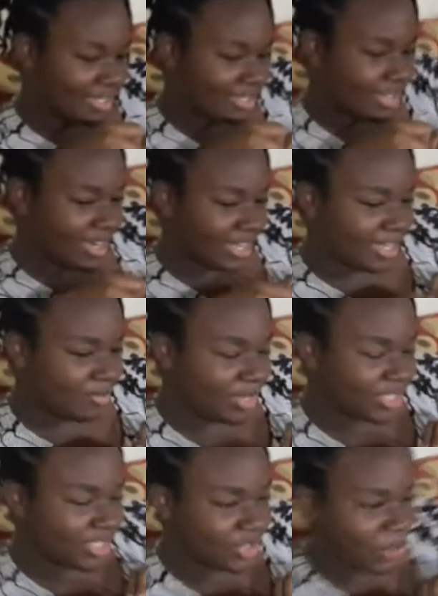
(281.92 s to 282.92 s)
not like he
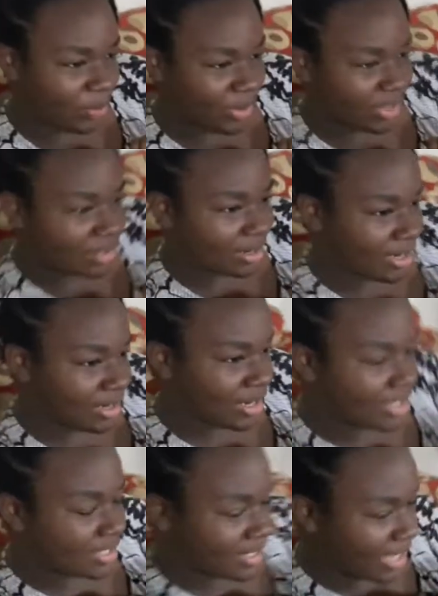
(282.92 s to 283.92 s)
mashed it up
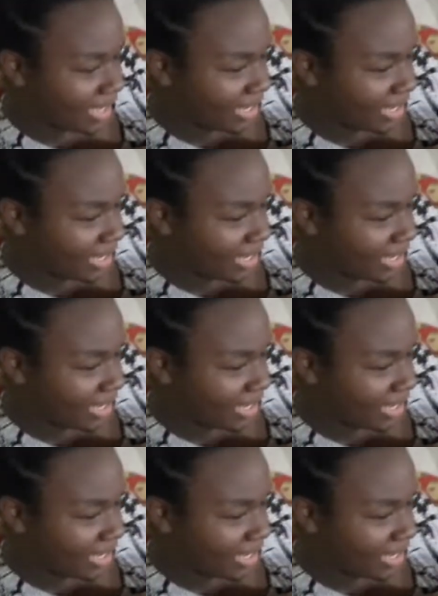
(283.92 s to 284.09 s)
on